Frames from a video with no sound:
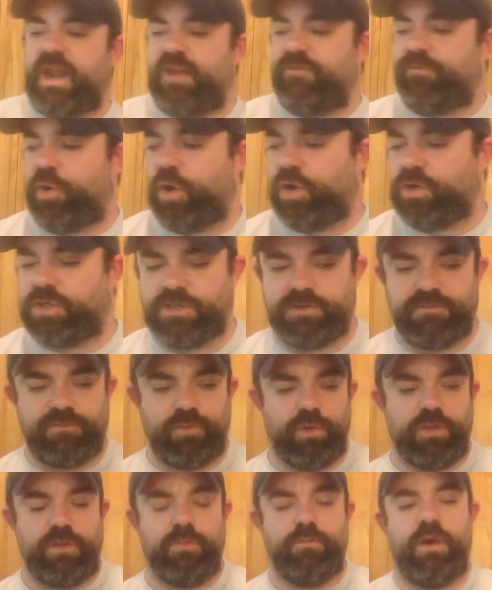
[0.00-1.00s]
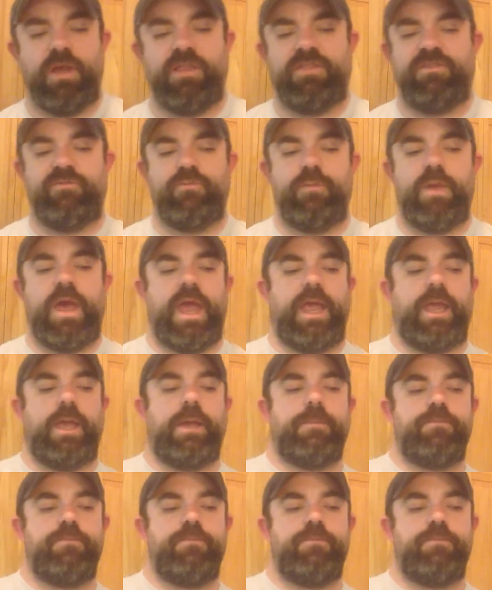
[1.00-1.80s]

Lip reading: I've purchased for the month of May.